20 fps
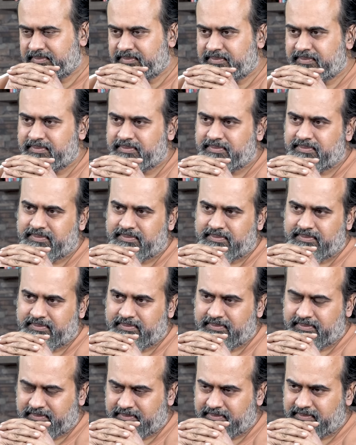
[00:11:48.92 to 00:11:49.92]

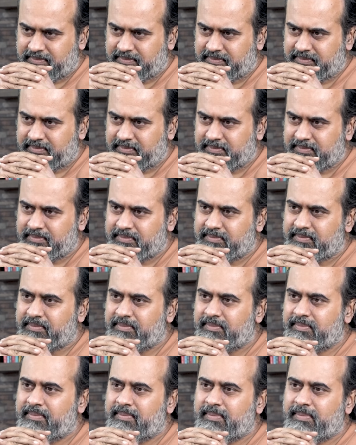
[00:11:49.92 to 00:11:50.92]

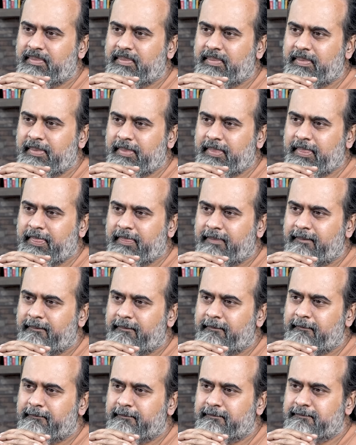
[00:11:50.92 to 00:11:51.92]

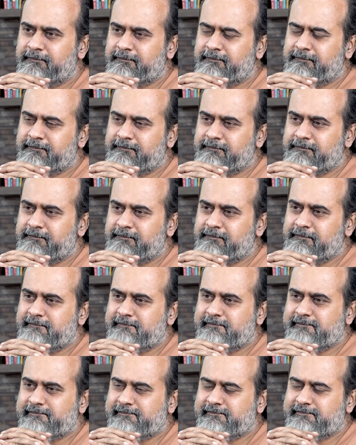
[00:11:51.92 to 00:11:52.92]

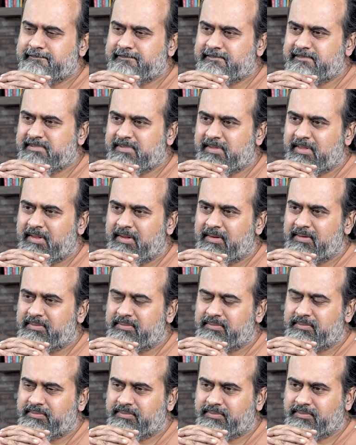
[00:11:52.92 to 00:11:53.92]

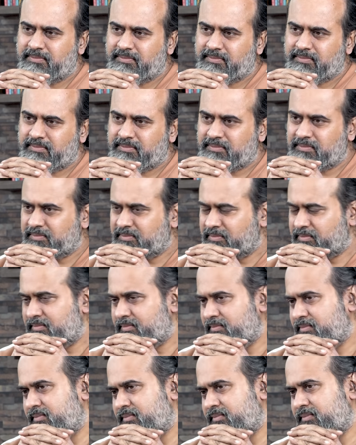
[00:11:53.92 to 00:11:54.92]

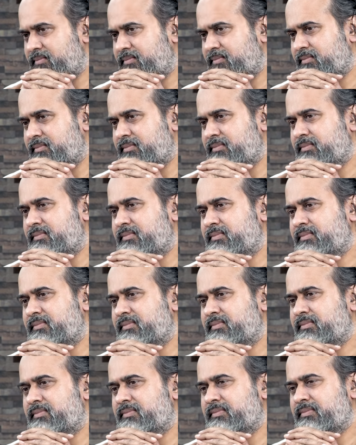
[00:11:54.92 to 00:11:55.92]

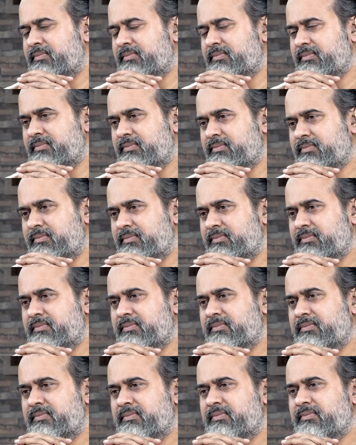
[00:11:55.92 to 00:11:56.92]
(silent)